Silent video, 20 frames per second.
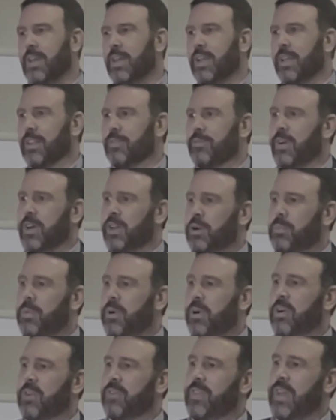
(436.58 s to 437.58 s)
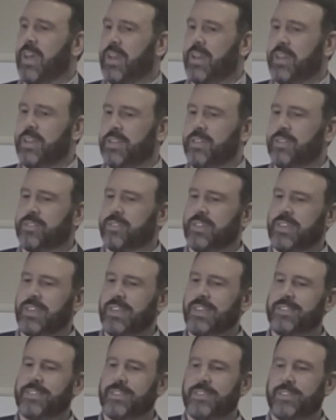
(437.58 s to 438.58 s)
The final part of that
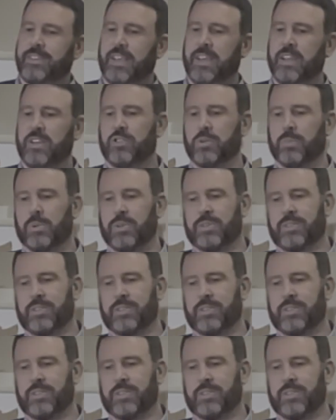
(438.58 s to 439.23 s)
is it tangible? Is